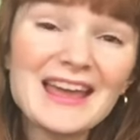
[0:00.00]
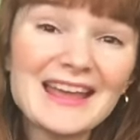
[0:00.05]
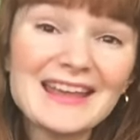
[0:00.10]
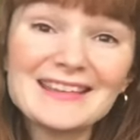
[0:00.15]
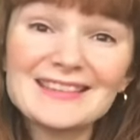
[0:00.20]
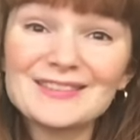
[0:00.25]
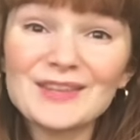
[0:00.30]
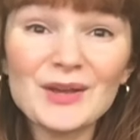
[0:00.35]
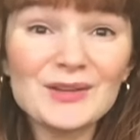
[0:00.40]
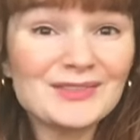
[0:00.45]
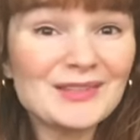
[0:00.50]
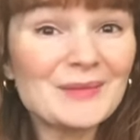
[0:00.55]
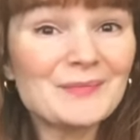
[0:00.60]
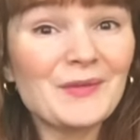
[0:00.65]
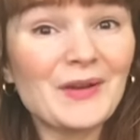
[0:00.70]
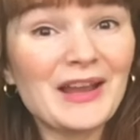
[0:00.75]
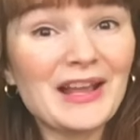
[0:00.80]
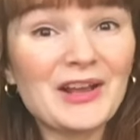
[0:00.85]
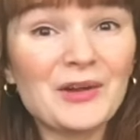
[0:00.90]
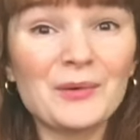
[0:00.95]
It sews up
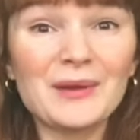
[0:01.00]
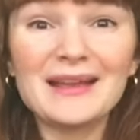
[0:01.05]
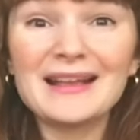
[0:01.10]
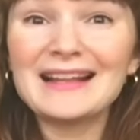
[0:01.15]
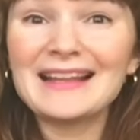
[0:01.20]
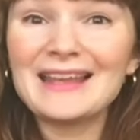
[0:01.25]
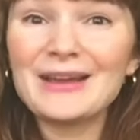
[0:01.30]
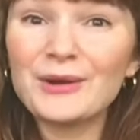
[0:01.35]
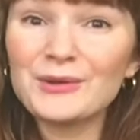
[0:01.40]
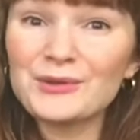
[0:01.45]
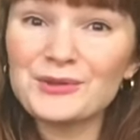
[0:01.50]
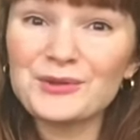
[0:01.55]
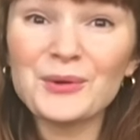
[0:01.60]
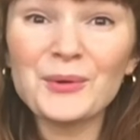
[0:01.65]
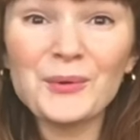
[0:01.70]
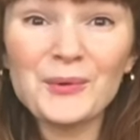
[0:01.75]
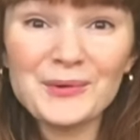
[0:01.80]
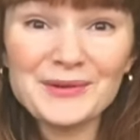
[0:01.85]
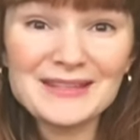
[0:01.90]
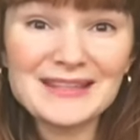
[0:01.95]
very quickly on an
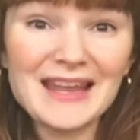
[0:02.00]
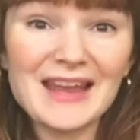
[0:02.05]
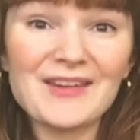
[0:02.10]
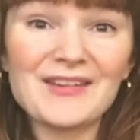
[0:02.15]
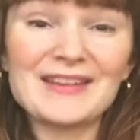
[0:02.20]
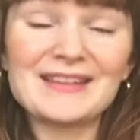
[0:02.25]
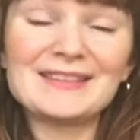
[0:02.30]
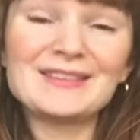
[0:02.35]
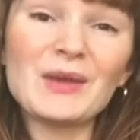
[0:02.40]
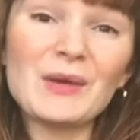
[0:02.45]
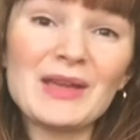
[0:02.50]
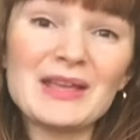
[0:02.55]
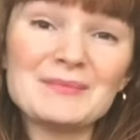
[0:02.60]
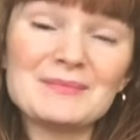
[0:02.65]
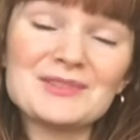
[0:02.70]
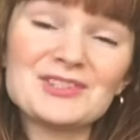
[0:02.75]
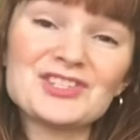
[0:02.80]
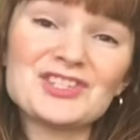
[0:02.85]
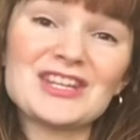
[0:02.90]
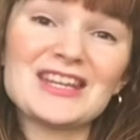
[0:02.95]
ordinary sewing
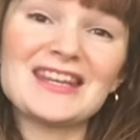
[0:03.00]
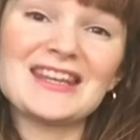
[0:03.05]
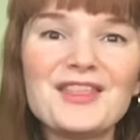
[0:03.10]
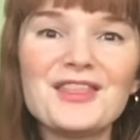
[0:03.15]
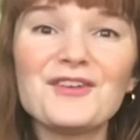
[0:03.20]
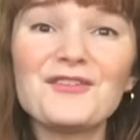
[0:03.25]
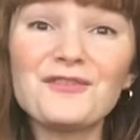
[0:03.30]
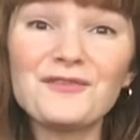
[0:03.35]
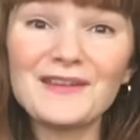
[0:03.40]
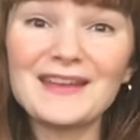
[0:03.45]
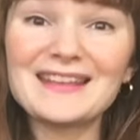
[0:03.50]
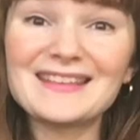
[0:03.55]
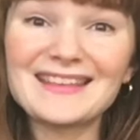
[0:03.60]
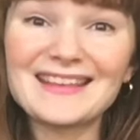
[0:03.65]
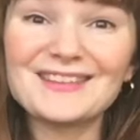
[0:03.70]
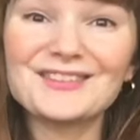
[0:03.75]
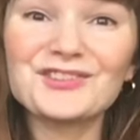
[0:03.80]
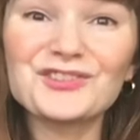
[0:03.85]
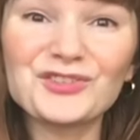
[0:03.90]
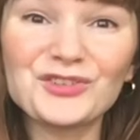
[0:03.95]
machine. The fit
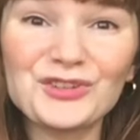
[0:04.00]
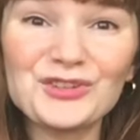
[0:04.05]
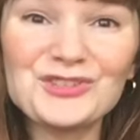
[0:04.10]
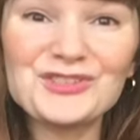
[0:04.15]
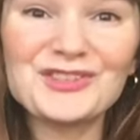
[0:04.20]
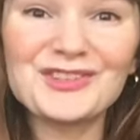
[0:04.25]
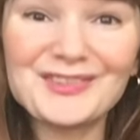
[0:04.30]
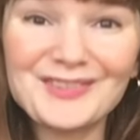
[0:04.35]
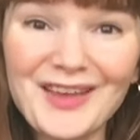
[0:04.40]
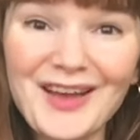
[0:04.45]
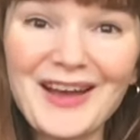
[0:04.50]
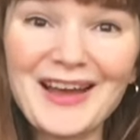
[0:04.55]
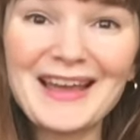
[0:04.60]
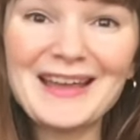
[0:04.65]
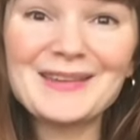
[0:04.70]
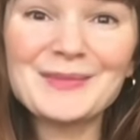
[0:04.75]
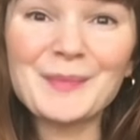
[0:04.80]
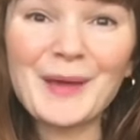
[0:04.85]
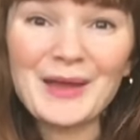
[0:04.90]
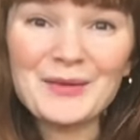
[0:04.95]
is true to
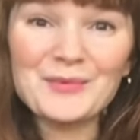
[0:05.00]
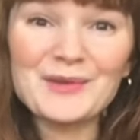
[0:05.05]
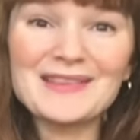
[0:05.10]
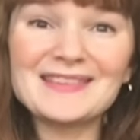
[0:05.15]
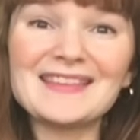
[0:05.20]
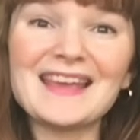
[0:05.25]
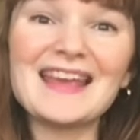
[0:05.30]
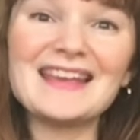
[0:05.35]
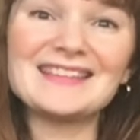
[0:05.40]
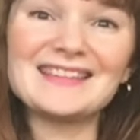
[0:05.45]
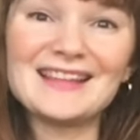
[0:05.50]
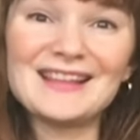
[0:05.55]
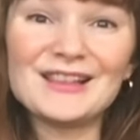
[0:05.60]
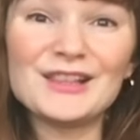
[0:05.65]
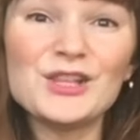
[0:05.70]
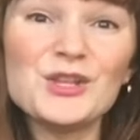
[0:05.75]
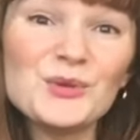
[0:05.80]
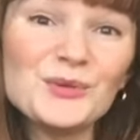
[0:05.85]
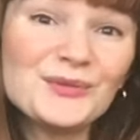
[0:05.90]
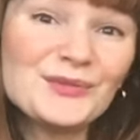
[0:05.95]
size, but I would say it's a
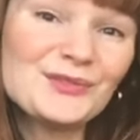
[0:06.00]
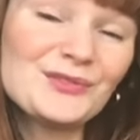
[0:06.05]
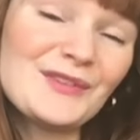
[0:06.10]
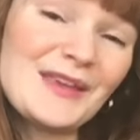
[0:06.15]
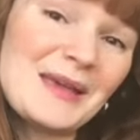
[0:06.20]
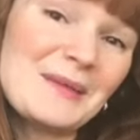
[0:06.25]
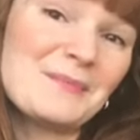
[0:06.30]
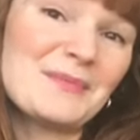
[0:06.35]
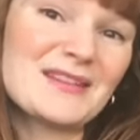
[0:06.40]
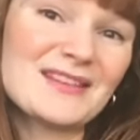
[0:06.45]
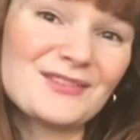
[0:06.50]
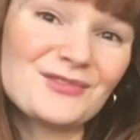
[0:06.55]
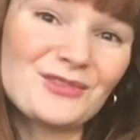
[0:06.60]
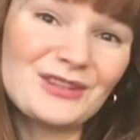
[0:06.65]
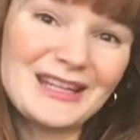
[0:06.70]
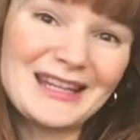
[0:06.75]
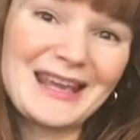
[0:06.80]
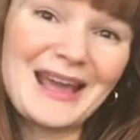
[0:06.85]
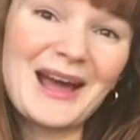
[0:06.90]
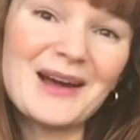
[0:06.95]
loose fit, but it's
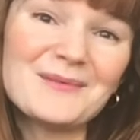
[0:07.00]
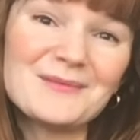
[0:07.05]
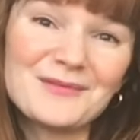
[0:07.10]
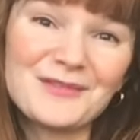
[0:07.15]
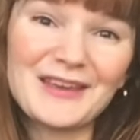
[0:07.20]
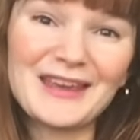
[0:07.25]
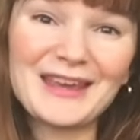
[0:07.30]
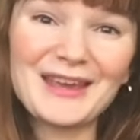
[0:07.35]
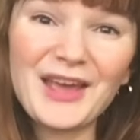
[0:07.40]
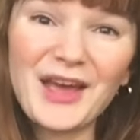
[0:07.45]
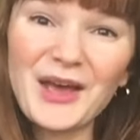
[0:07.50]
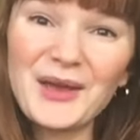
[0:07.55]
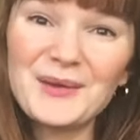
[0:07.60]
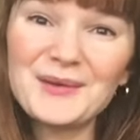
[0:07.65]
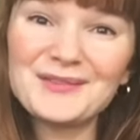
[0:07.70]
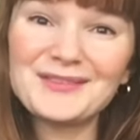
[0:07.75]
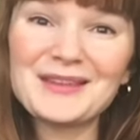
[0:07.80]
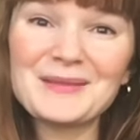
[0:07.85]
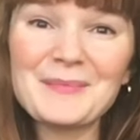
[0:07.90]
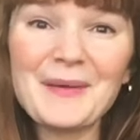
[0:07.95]
really comfy and
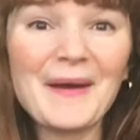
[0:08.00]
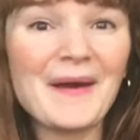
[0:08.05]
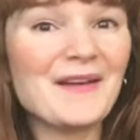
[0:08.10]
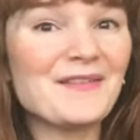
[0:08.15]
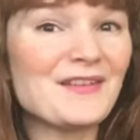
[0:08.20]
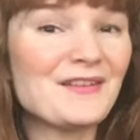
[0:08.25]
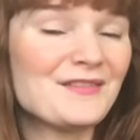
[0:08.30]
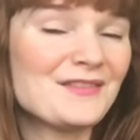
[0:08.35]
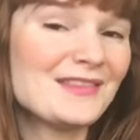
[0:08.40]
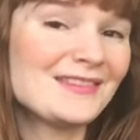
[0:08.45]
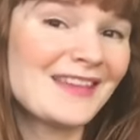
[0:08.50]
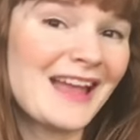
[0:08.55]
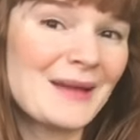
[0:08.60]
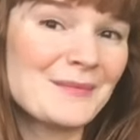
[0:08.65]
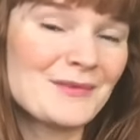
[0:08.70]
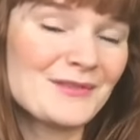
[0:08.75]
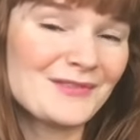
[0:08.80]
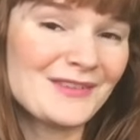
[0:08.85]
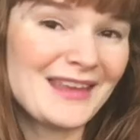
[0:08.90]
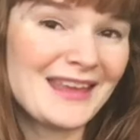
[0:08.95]
cosy, perfect for this
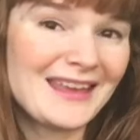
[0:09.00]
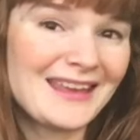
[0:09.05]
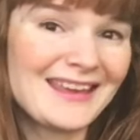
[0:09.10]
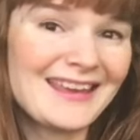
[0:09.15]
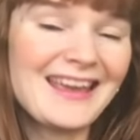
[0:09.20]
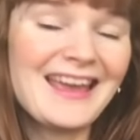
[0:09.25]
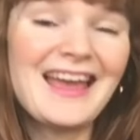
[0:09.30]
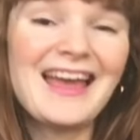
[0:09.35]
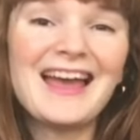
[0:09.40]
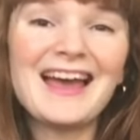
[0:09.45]
time of year.